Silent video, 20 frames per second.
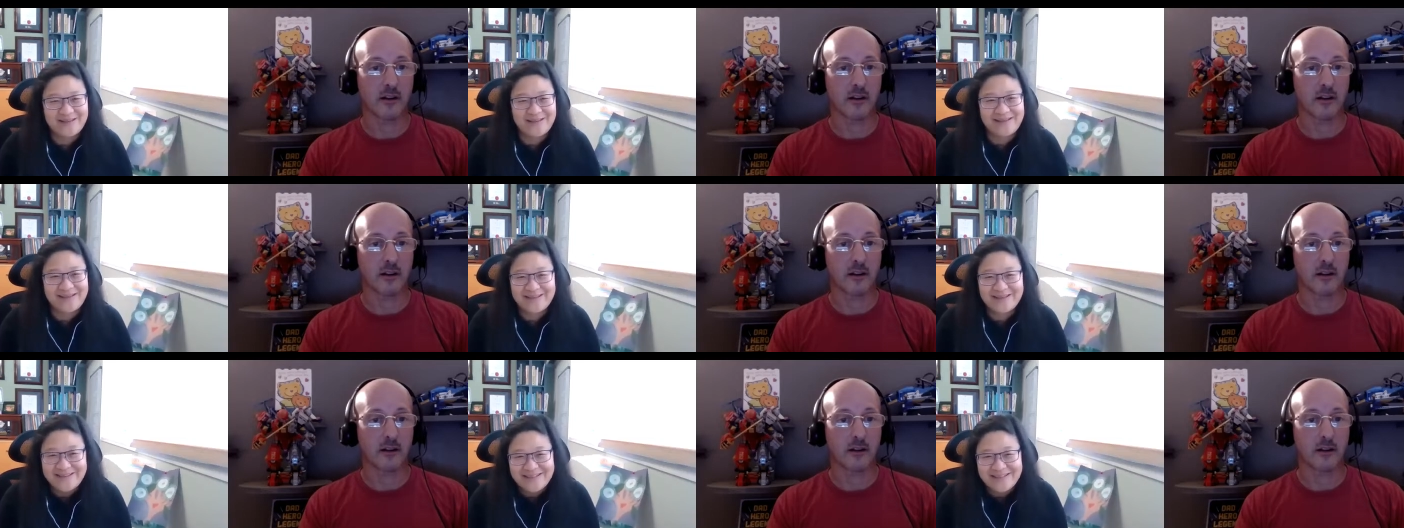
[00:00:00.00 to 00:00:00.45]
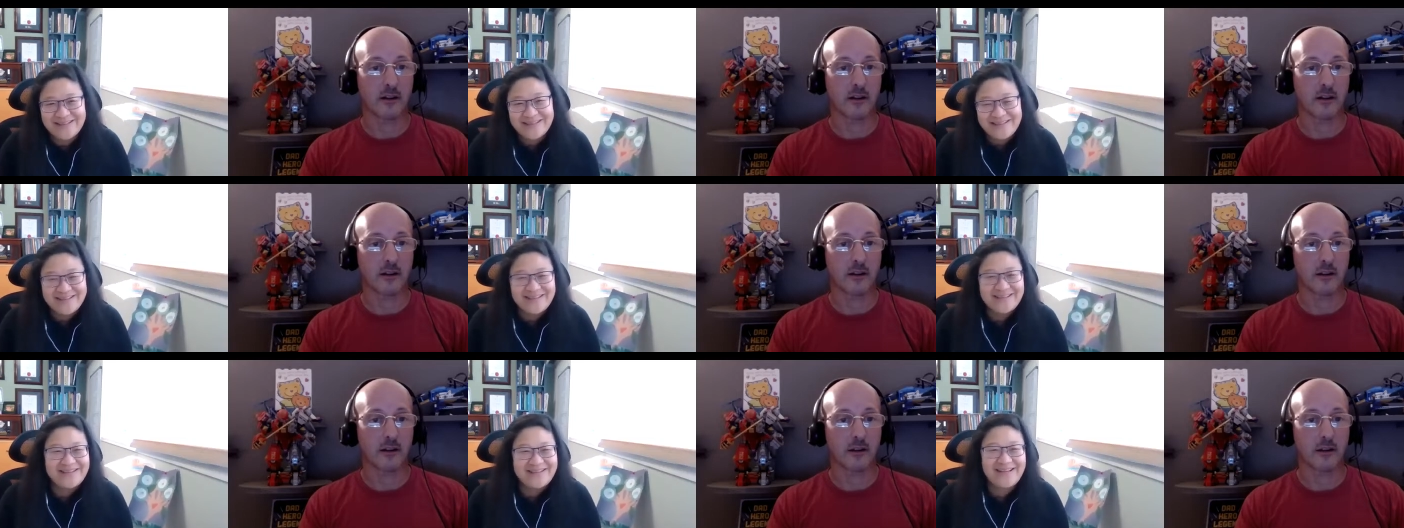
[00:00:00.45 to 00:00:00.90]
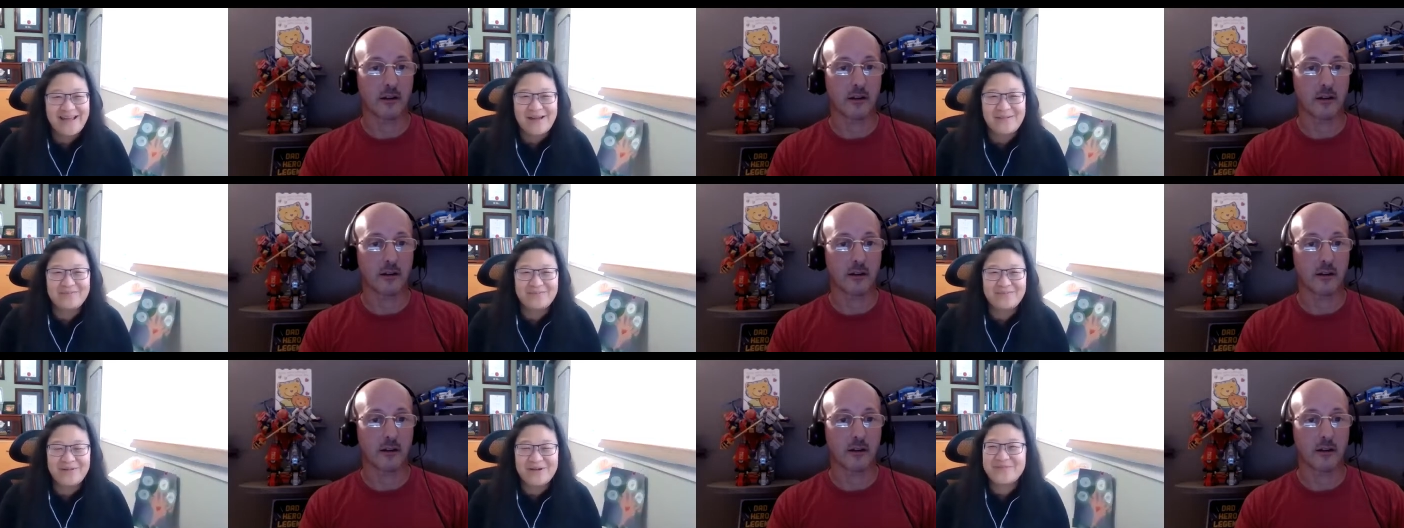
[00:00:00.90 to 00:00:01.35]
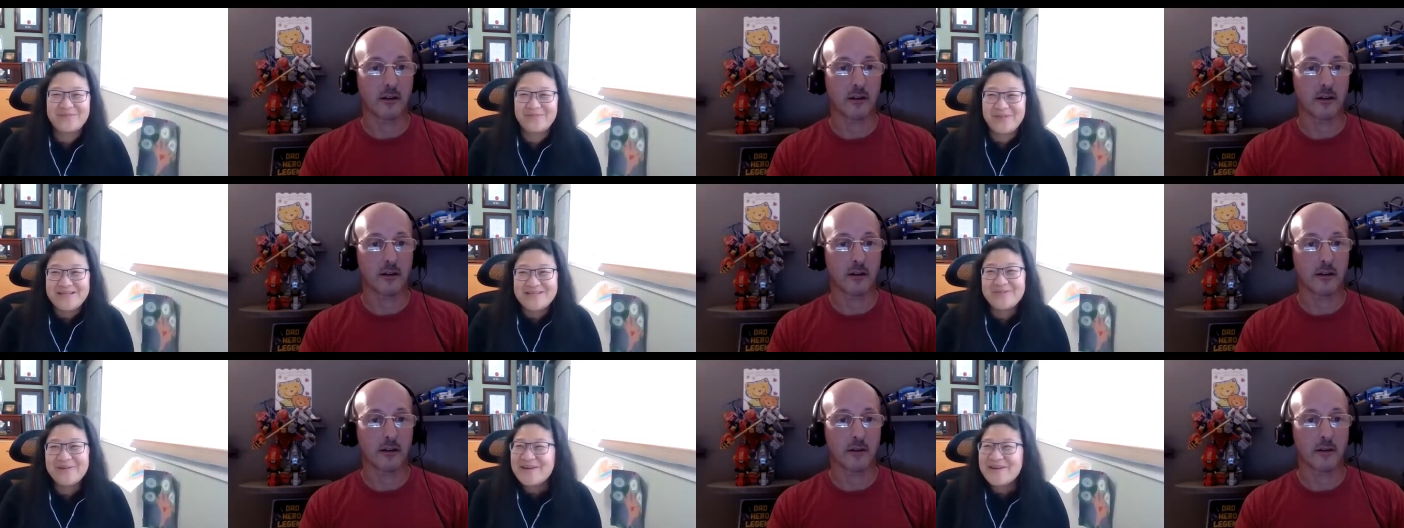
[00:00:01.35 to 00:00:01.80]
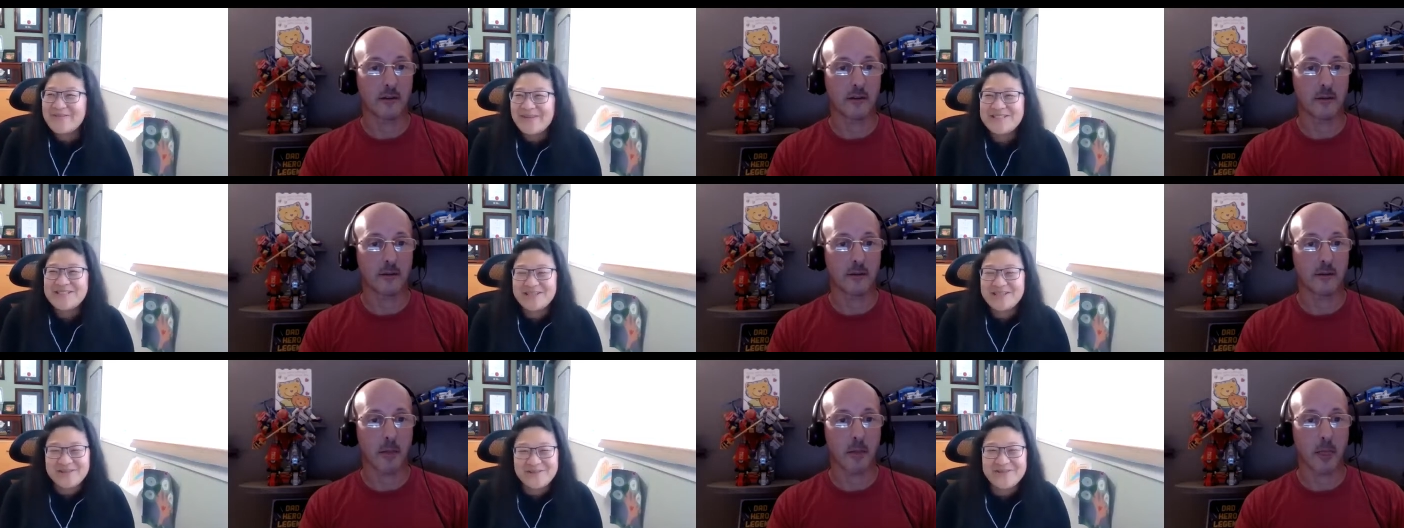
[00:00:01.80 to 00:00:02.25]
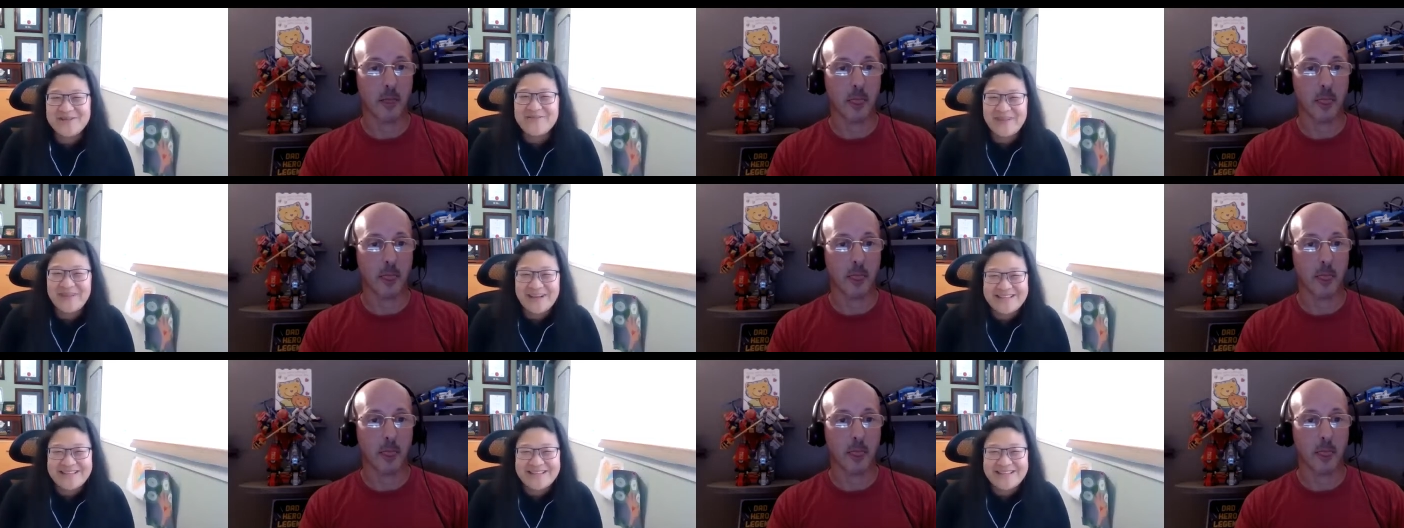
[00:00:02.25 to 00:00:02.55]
Speaker 1: And yeah, I'm pretty, it's pretty much three